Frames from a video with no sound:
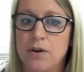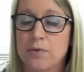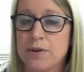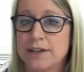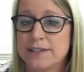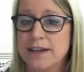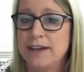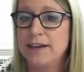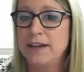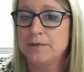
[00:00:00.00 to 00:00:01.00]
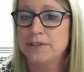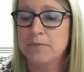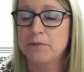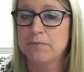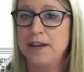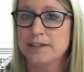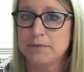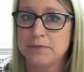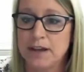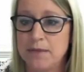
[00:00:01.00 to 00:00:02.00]
We're excited he was able to make
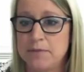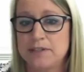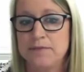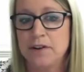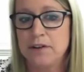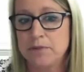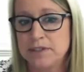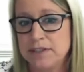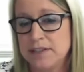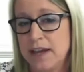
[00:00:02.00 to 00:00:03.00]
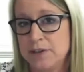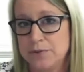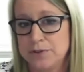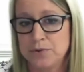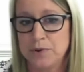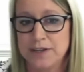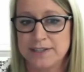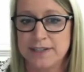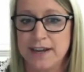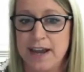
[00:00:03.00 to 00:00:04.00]
some time in his very busy schedule to join
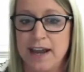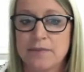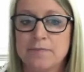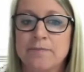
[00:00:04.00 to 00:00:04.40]
us today.